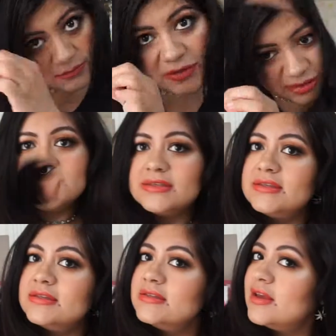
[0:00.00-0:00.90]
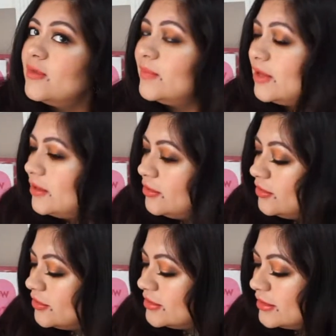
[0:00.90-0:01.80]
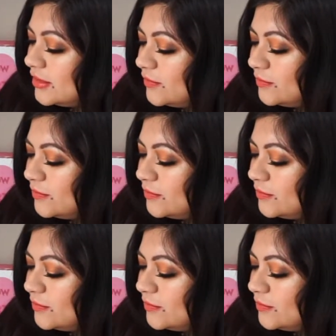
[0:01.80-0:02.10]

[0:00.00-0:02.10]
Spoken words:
This is how my hair looks now.